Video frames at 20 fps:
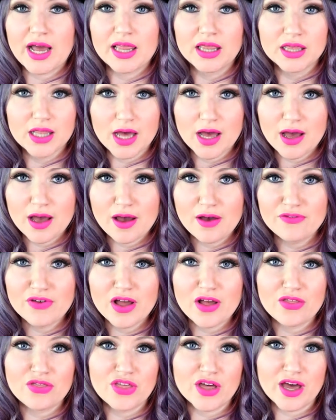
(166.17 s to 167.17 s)
I love
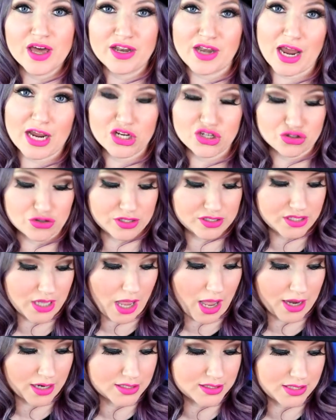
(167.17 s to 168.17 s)
the
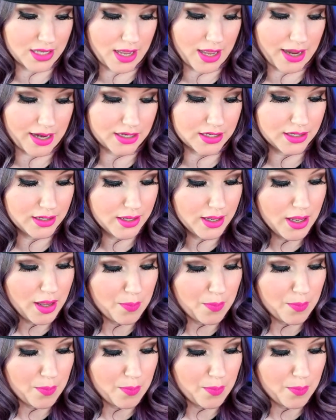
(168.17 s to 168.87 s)
nitrous oxide.